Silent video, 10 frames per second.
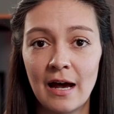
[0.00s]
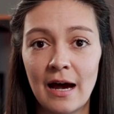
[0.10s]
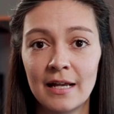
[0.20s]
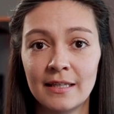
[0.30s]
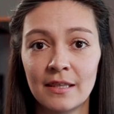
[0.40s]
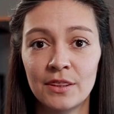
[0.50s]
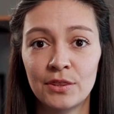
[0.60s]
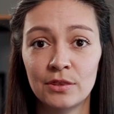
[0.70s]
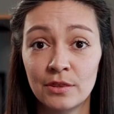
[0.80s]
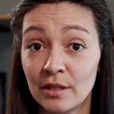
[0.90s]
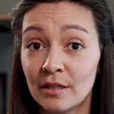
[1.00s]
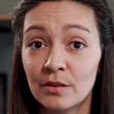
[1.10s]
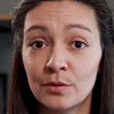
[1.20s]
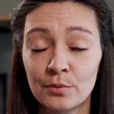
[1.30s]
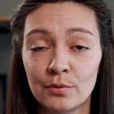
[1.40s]
I then think
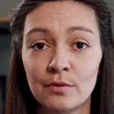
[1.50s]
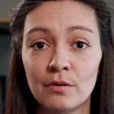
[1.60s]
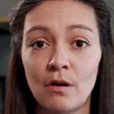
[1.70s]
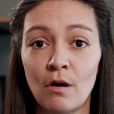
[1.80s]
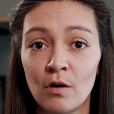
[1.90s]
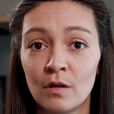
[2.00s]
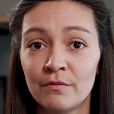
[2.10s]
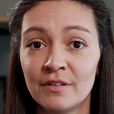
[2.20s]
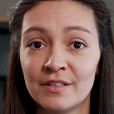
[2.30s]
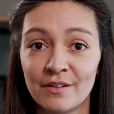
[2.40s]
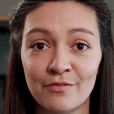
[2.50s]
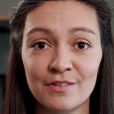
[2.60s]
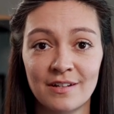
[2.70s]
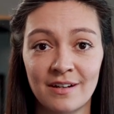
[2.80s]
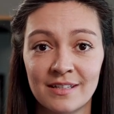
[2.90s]
through all of the different
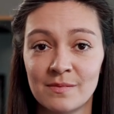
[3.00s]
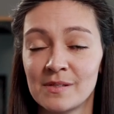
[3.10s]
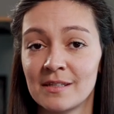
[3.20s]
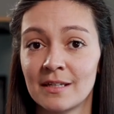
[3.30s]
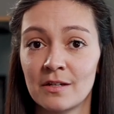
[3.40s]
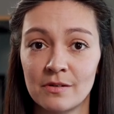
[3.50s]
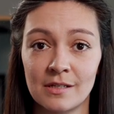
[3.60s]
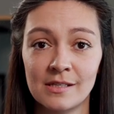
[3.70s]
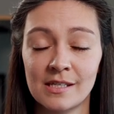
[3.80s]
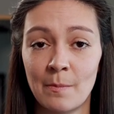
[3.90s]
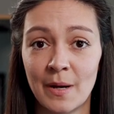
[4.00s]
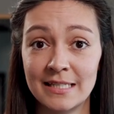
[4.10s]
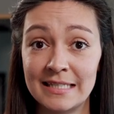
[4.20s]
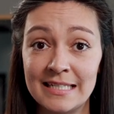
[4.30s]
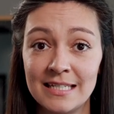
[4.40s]
items and ingredients I might
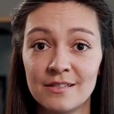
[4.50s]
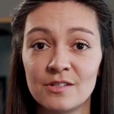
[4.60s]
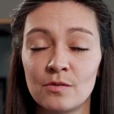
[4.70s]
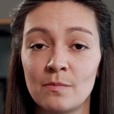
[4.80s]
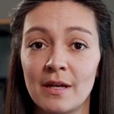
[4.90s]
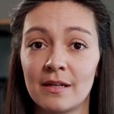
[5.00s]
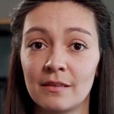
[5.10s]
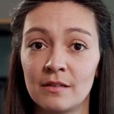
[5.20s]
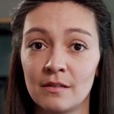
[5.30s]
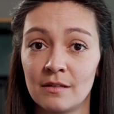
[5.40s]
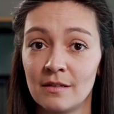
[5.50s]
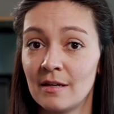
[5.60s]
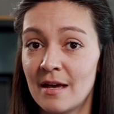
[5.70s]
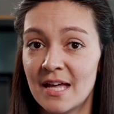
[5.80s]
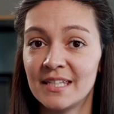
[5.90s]
need to make this
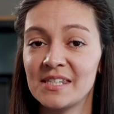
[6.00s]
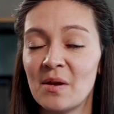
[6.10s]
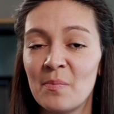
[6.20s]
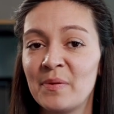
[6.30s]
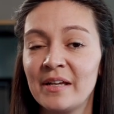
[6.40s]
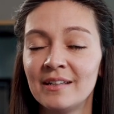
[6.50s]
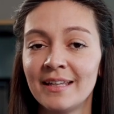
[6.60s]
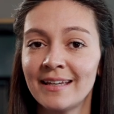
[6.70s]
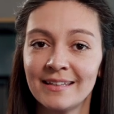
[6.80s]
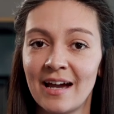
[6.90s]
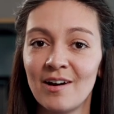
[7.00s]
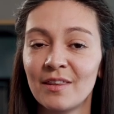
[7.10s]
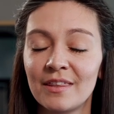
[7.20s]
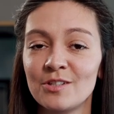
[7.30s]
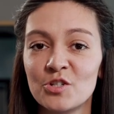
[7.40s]
appealing and
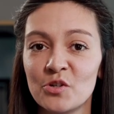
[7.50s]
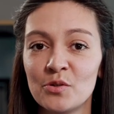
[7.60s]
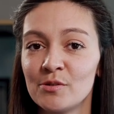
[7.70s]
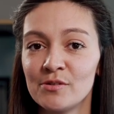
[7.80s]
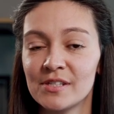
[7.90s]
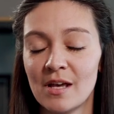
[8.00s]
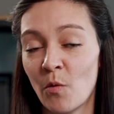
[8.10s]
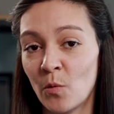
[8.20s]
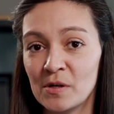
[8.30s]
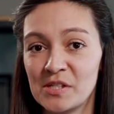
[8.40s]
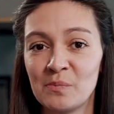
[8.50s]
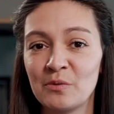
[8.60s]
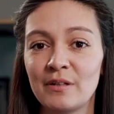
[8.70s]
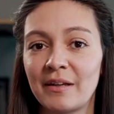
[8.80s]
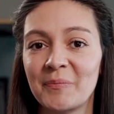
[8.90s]
healthy juice or
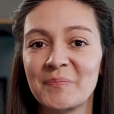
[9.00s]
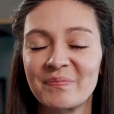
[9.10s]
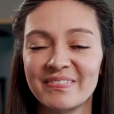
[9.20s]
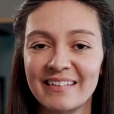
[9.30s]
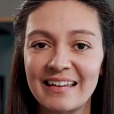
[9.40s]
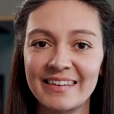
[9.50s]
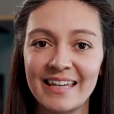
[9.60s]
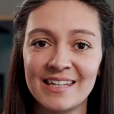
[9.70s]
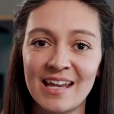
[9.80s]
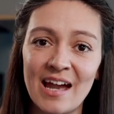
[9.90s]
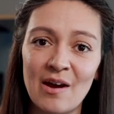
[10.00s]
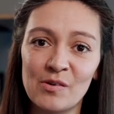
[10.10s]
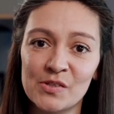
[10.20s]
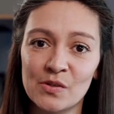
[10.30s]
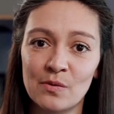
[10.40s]
smoothie. Then I
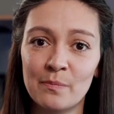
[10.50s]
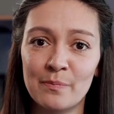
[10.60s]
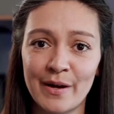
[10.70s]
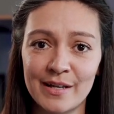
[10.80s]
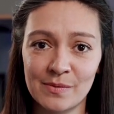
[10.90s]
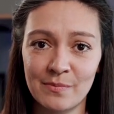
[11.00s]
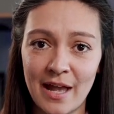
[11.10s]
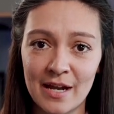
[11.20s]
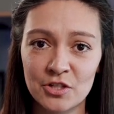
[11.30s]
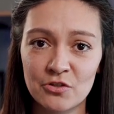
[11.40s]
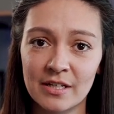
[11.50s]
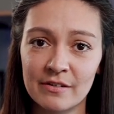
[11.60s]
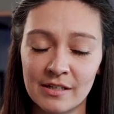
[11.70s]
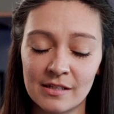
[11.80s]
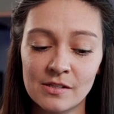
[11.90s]
also buy some extra
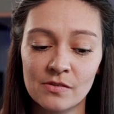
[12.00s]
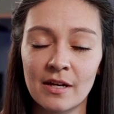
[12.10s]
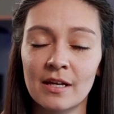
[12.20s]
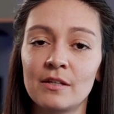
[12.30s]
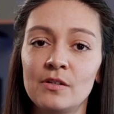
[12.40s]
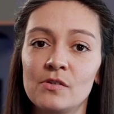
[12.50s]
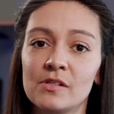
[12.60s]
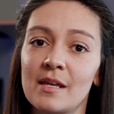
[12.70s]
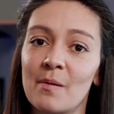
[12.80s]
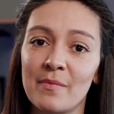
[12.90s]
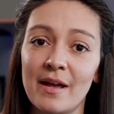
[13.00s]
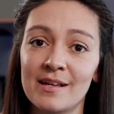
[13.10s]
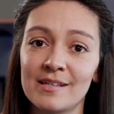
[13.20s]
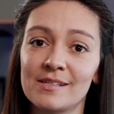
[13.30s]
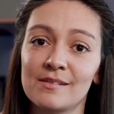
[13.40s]
ingredients so I can use them
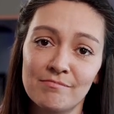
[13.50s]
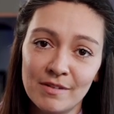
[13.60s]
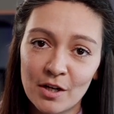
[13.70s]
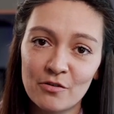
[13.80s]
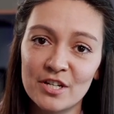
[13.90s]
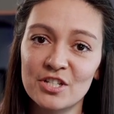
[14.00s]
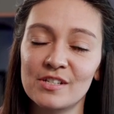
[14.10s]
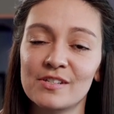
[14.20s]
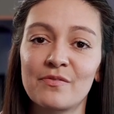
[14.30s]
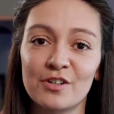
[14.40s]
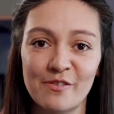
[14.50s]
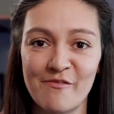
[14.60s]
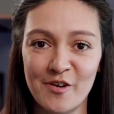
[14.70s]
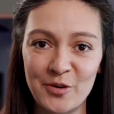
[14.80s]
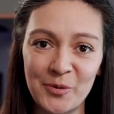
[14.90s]
as decorations for the
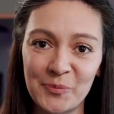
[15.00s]
photo.